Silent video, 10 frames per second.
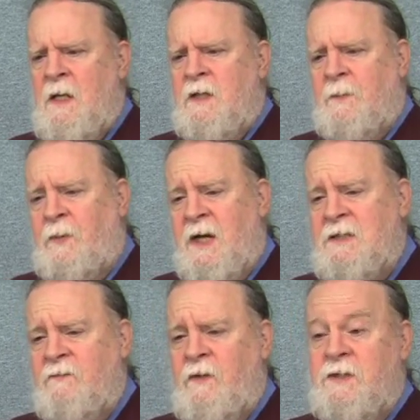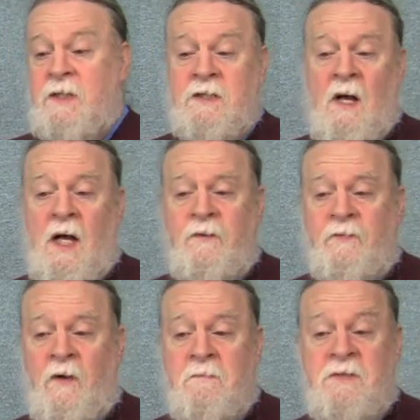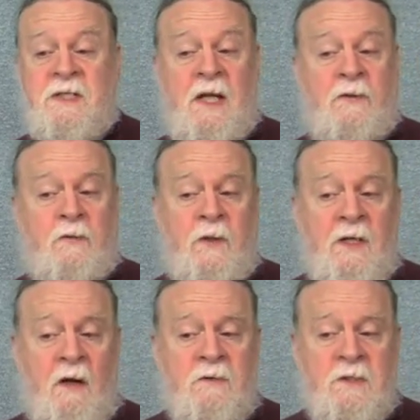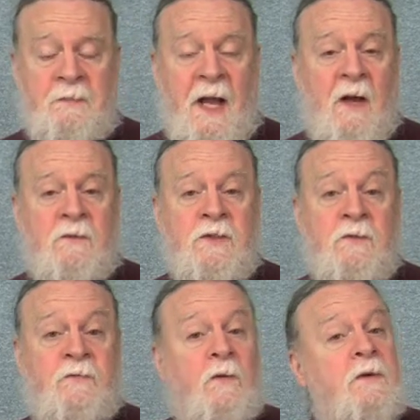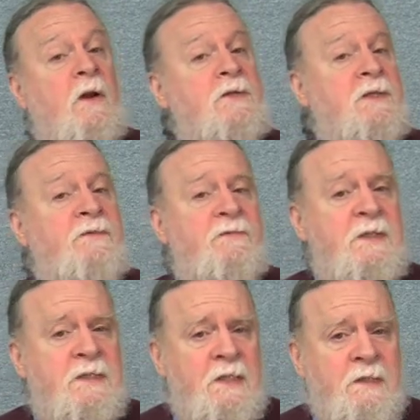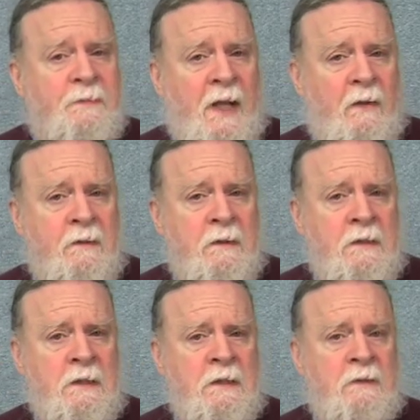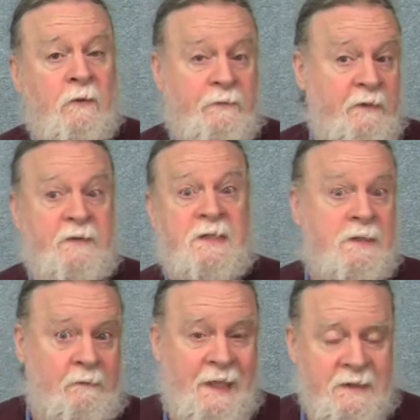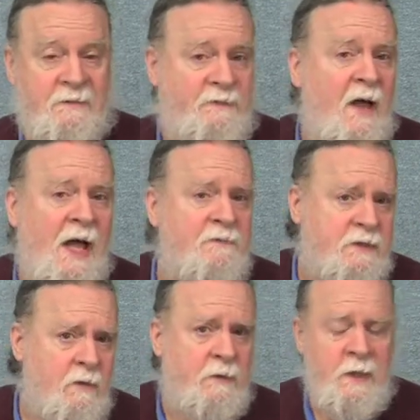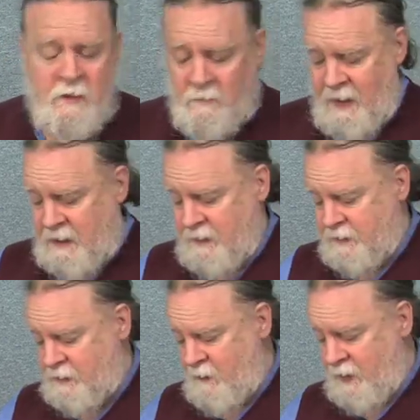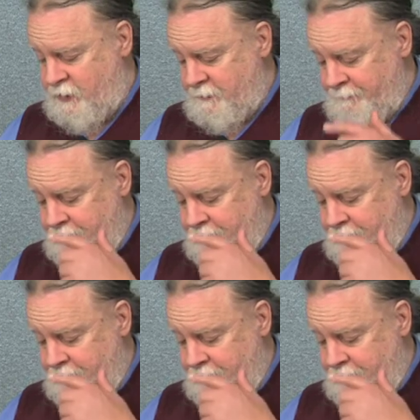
the price of which has gone from, say, $3 a pound to $4.50 a pound. 450 still less than 5, so you're making the switch.